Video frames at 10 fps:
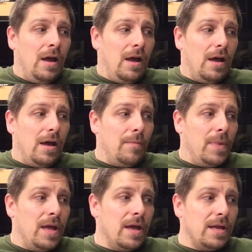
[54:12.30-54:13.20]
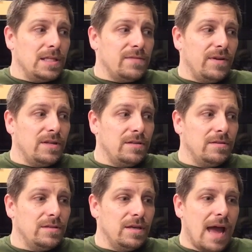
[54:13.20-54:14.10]
And it's fun
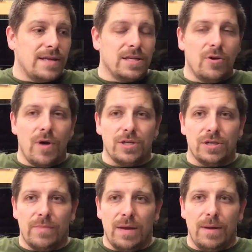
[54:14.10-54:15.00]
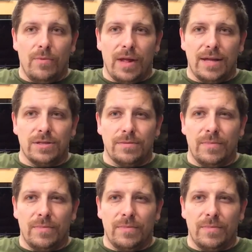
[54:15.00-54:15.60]
to ask a question and make people answer them.